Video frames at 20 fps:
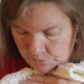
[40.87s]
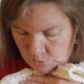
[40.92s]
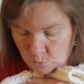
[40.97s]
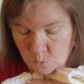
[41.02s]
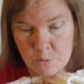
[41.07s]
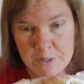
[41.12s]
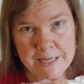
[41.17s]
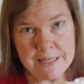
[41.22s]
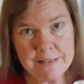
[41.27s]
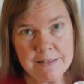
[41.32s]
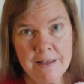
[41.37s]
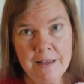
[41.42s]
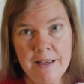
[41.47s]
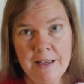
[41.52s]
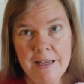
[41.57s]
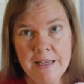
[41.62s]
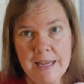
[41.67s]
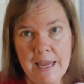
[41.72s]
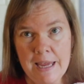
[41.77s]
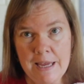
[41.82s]
wheat
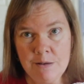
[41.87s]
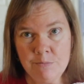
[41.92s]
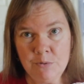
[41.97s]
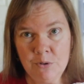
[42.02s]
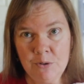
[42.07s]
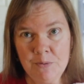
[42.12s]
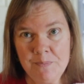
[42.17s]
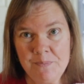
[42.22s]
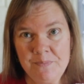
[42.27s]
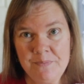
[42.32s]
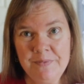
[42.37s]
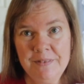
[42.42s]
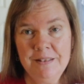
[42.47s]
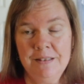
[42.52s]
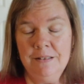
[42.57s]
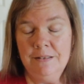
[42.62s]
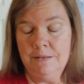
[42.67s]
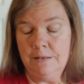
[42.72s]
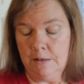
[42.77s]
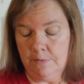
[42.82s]
cable.
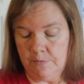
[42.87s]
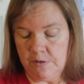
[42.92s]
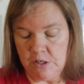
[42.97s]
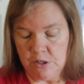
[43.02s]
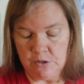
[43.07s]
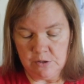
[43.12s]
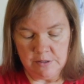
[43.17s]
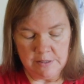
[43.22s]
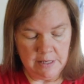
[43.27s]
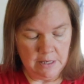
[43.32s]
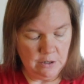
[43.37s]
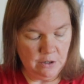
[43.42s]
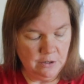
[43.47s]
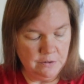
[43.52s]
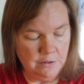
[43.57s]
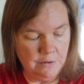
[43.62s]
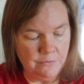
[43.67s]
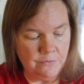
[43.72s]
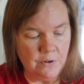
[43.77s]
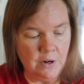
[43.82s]
It features that
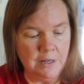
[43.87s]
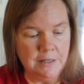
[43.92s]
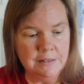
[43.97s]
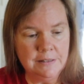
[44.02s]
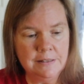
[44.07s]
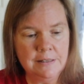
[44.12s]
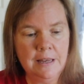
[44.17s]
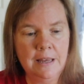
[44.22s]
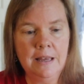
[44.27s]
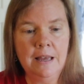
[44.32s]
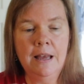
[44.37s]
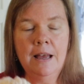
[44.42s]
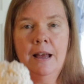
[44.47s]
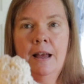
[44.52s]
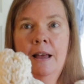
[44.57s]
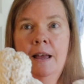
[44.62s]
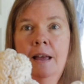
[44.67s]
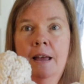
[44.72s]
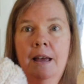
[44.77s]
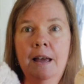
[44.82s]
on the front
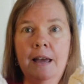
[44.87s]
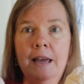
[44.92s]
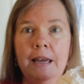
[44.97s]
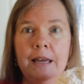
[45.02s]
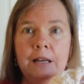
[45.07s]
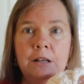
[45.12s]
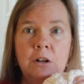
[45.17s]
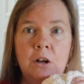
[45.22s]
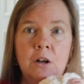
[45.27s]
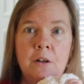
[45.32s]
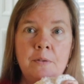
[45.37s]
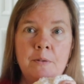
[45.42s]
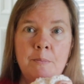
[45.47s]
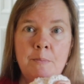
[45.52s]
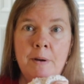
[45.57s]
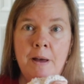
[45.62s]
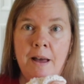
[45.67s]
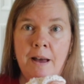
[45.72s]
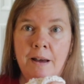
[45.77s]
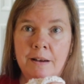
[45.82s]
and on the
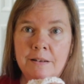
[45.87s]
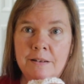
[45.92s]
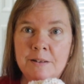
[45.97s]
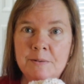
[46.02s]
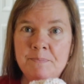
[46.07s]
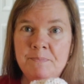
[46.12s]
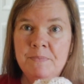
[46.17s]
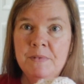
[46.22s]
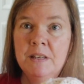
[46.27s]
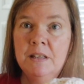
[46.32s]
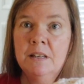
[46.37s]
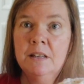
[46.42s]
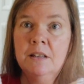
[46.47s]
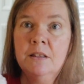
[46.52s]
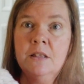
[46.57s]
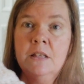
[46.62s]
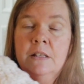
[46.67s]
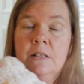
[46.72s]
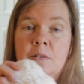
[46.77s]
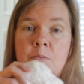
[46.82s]
back.
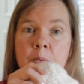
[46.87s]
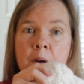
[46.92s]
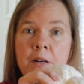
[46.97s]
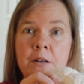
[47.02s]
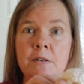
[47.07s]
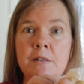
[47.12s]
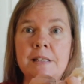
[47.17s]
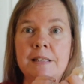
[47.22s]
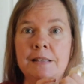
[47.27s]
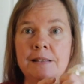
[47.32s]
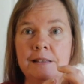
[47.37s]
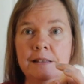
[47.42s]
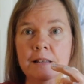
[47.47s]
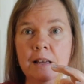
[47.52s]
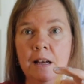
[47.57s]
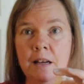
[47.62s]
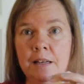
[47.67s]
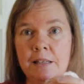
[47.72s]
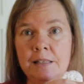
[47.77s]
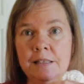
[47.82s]
This sweater is
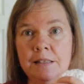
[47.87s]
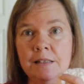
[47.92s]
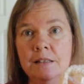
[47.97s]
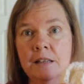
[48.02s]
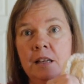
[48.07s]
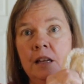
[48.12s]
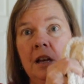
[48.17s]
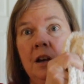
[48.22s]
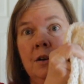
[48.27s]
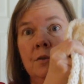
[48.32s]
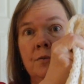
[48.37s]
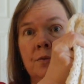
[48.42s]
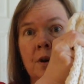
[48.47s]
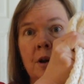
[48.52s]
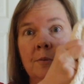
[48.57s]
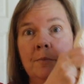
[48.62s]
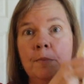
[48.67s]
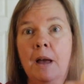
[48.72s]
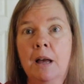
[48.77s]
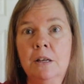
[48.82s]
sized
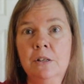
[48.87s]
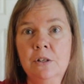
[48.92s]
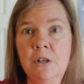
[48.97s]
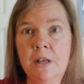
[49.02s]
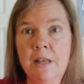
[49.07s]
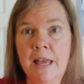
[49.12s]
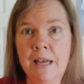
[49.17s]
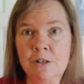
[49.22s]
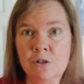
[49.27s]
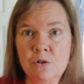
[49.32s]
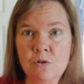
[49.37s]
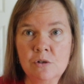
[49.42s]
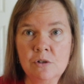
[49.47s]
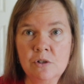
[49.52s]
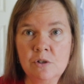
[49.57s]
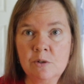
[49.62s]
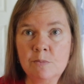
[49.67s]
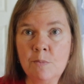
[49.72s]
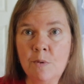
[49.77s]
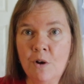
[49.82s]
from extra
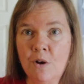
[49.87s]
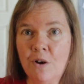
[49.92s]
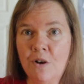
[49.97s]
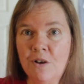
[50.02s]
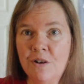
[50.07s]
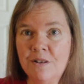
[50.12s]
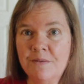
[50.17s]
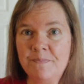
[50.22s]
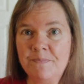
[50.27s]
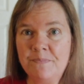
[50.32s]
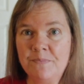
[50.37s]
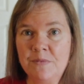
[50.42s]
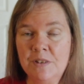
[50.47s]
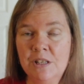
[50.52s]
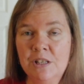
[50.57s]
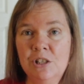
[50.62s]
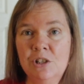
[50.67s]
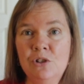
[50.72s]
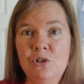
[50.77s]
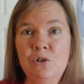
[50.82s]
small
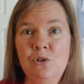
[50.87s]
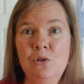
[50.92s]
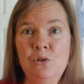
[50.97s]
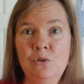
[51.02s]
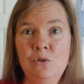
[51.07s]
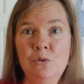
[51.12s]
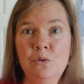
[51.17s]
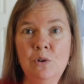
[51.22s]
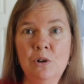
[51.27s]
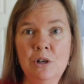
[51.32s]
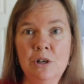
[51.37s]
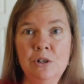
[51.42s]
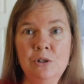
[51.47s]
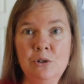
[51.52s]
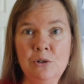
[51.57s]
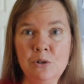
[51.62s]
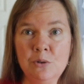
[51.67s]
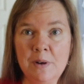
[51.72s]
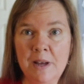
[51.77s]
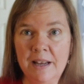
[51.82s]
to
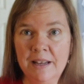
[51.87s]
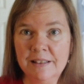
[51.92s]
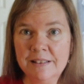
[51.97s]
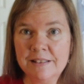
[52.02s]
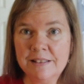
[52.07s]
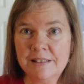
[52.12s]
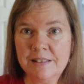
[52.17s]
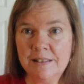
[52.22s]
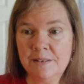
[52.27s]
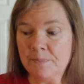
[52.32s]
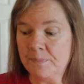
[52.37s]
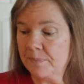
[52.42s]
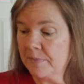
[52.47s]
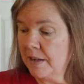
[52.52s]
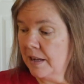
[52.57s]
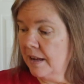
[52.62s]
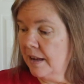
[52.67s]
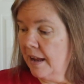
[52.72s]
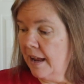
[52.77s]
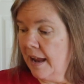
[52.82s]
2X,
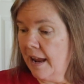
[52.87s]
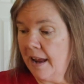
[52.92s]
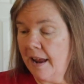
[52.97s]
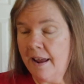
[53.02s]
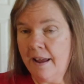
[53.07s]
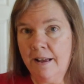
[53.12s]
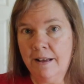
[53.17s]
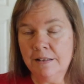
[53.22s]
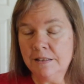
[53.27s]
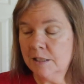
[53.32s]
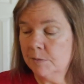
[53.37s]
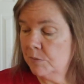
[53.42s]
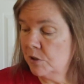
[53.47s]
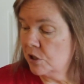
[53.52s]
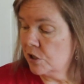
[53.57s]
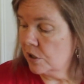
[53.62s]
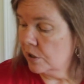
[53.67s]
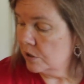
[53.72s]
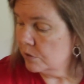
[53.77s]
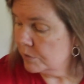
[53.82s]
and let me
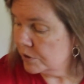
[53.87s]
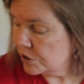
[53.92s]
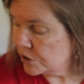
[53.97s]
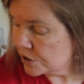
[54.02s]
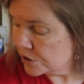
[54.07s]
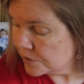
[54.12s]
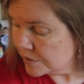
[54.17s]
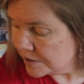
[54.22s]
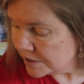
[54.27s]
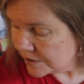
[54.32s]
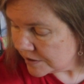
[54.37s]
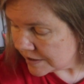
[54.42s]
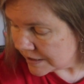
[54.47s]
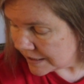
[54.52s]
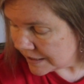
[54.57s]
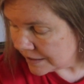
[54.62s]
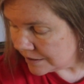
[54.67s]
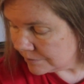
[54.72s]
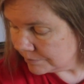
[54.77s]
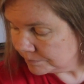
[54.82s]
show you what you're going to
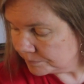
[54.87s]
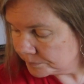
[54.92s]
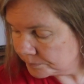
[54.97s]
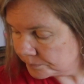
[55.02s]
need.